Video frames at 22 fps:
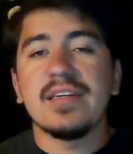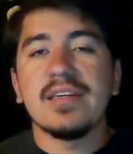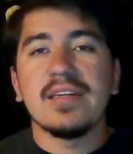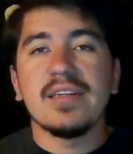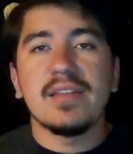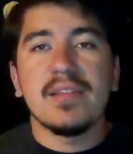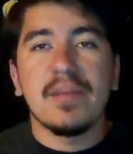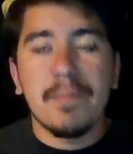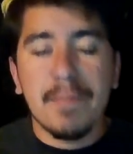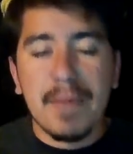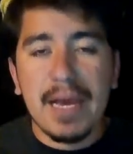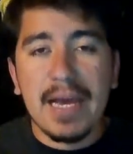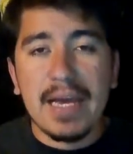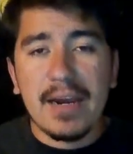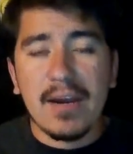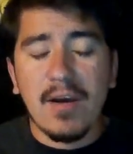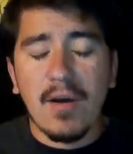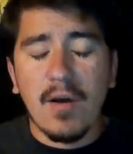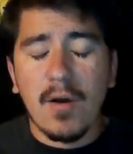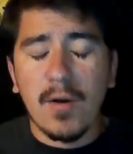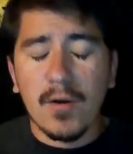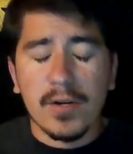the Matt
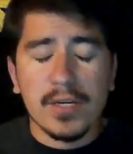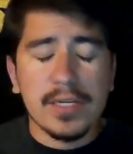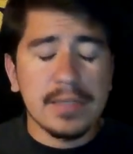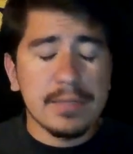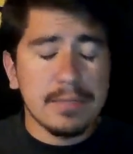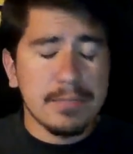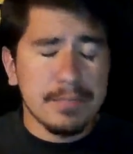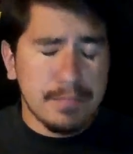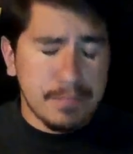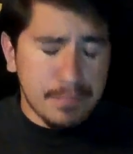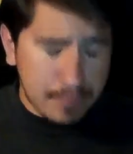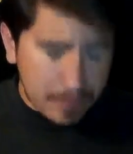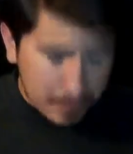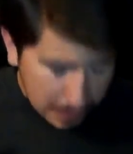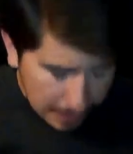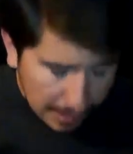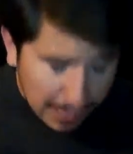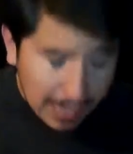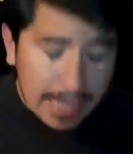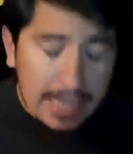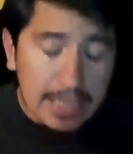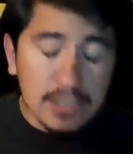Hardy
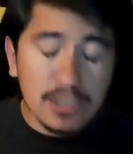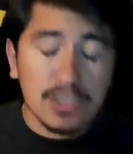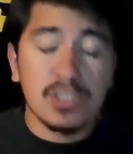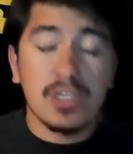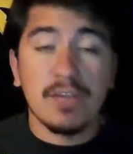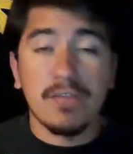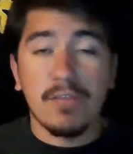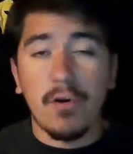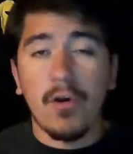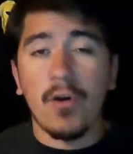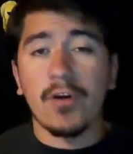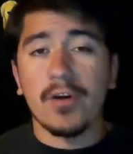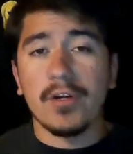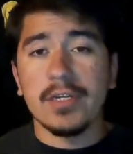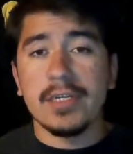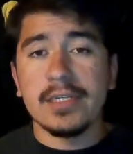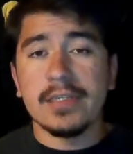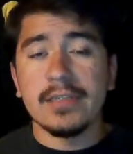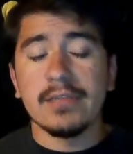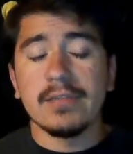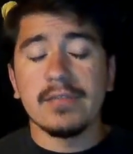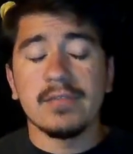and Jeff Hardy,
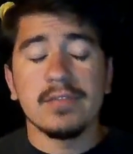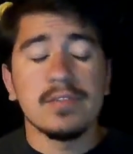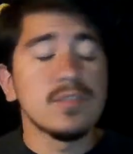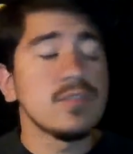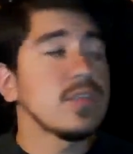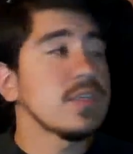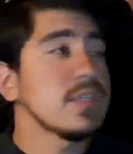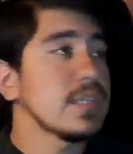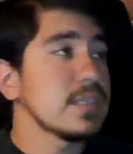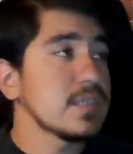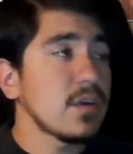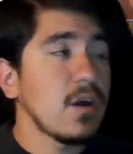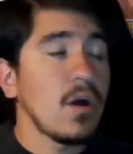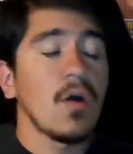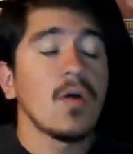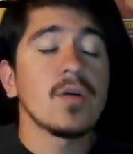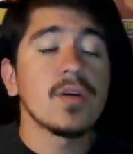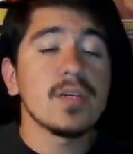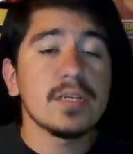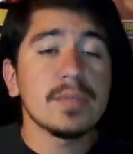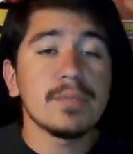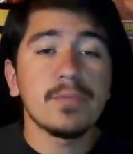do you think that the
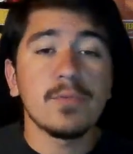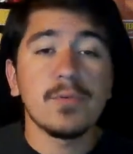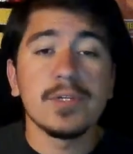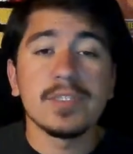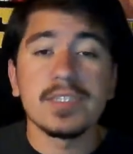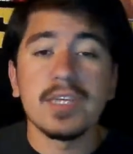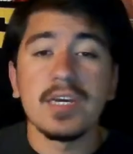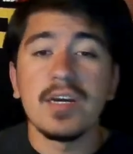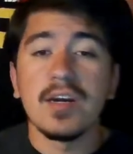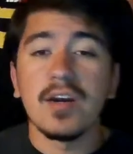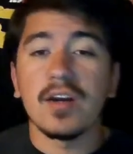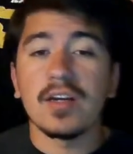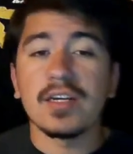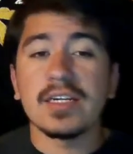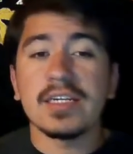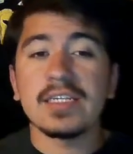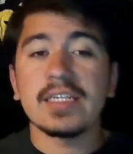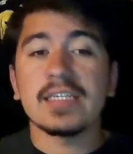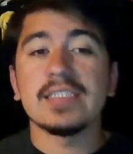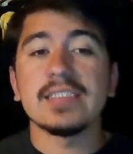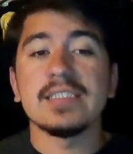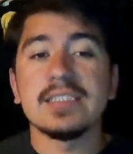Hardy Boyz are going to
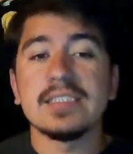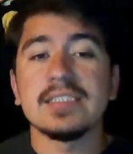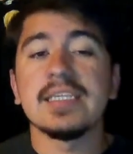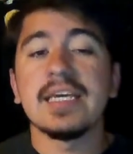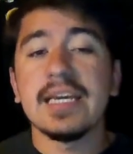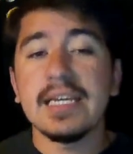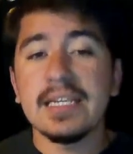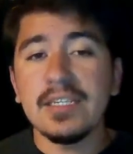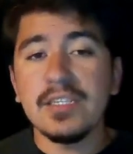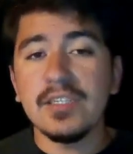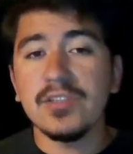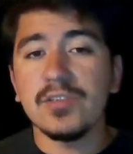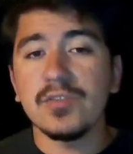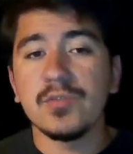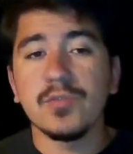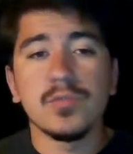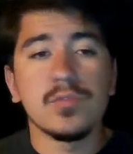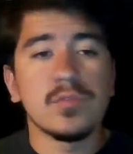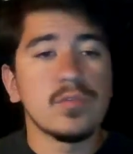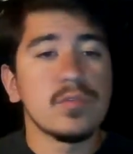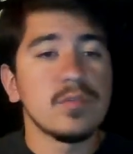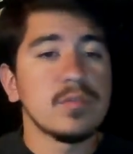continue
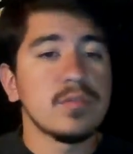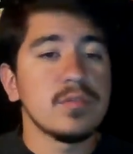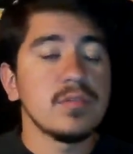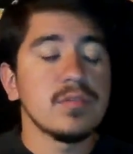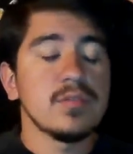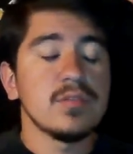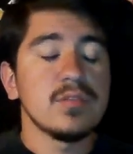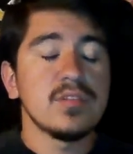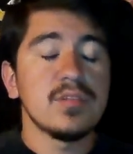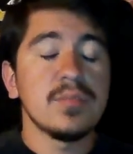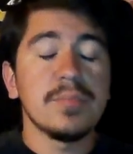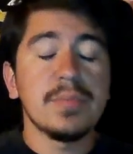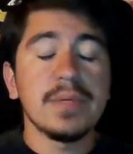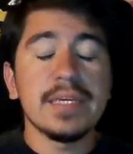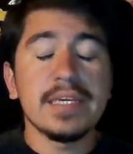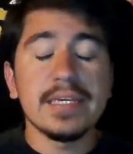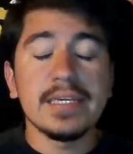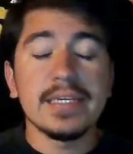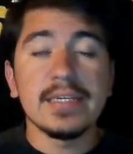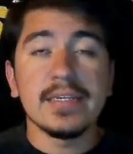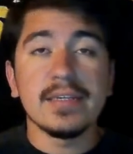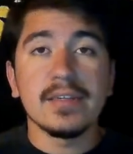to
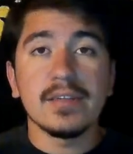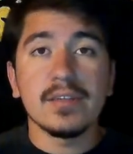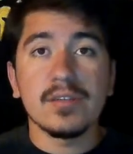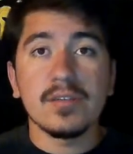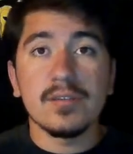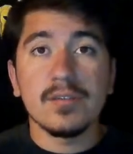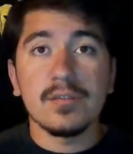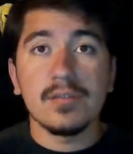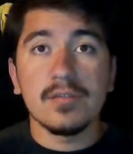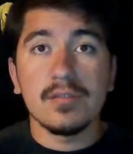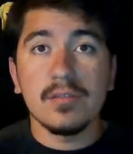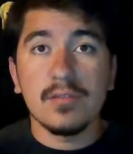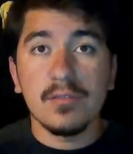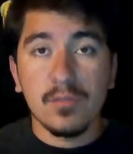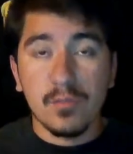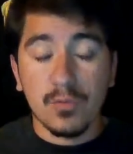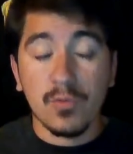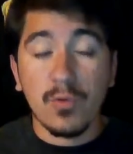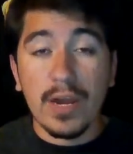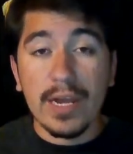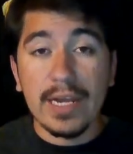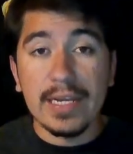be
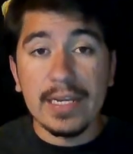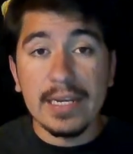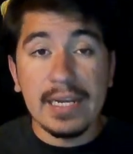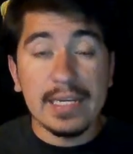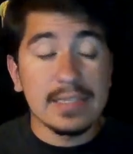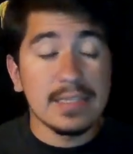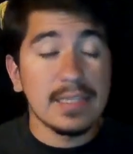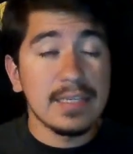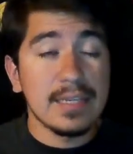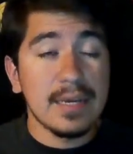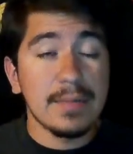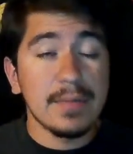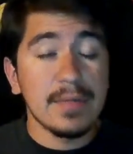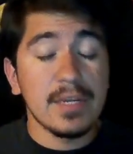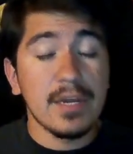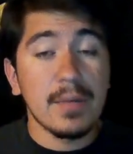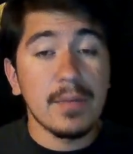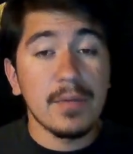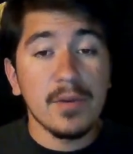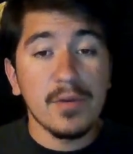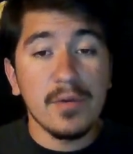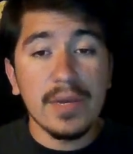great in the
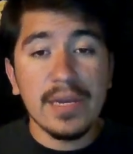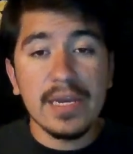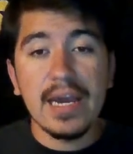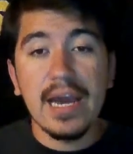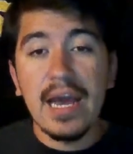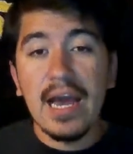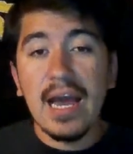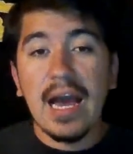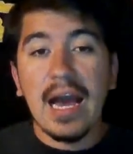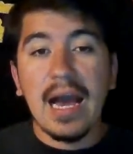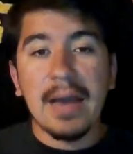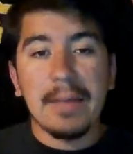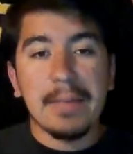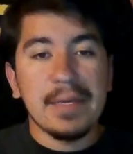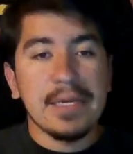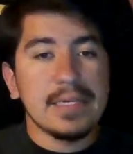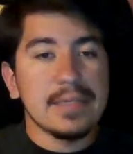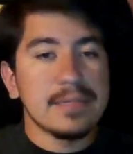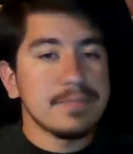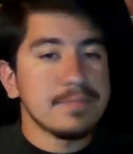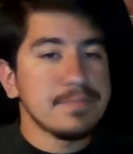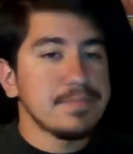WWE? I mean,